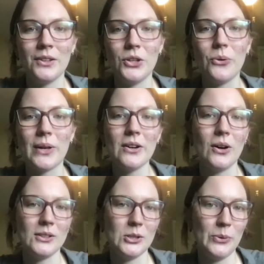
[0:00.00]
You can
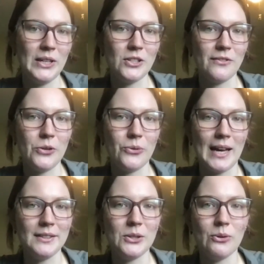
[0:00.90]
also interview
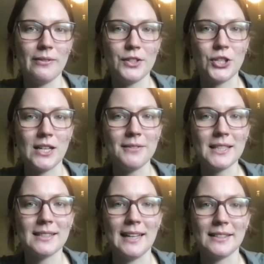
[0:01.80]
guests who have achieved
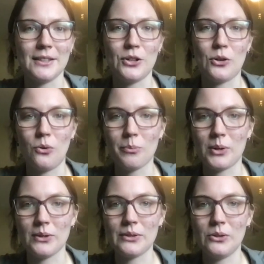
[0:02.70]
success in their own
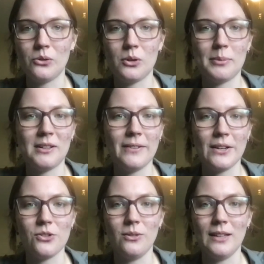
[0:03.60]
personal or
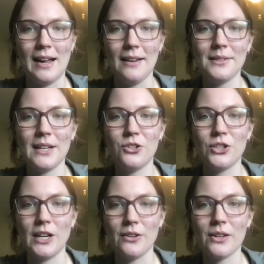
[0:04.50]
professional lives and
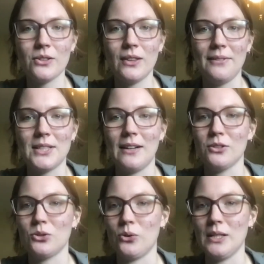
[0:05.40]
share their lifestyle
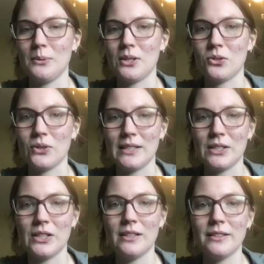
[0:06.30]
stories with your
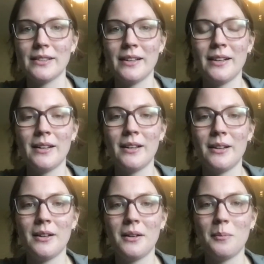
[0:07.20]
listeners.
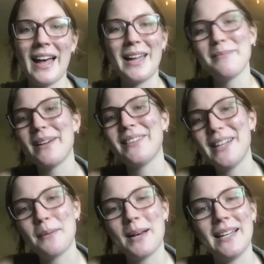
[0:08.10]
And by
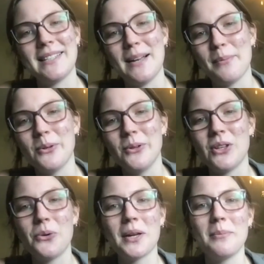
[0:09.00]
leading by example,
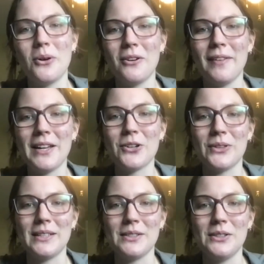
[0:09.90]
you can motivate your
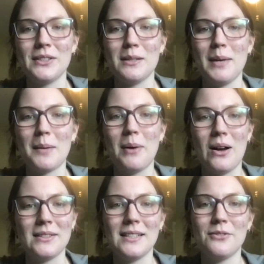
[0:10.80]
listeners to make
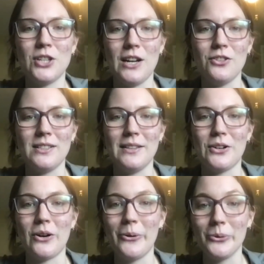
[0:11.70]
positive changes in
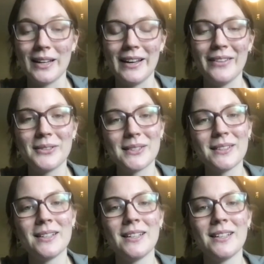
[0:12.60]
their own lives.